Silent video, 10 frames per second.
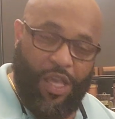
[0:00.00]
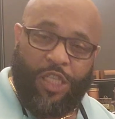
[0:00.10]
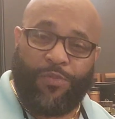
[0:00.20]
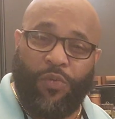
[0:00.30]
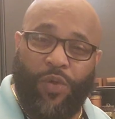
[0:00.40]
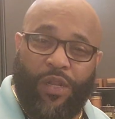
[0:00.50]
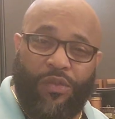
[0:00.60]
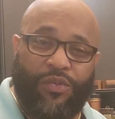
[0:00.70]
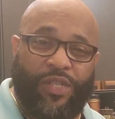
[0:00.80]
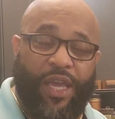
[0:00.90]
It's been one of
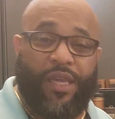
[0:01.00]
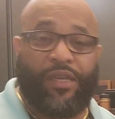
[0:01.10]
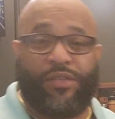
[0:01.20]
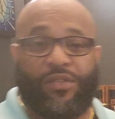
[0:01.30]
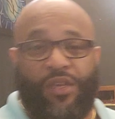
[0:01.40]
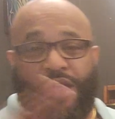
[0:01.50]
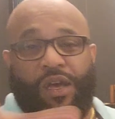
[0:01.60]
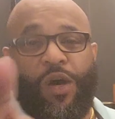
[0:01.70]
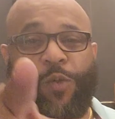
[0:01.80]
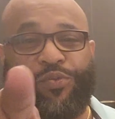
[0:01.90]
those days.
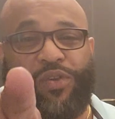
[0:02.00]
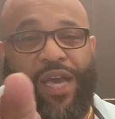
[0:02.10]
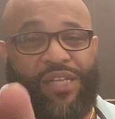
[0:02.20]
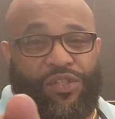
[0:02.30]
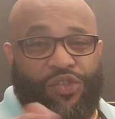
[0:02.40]
I hope you guys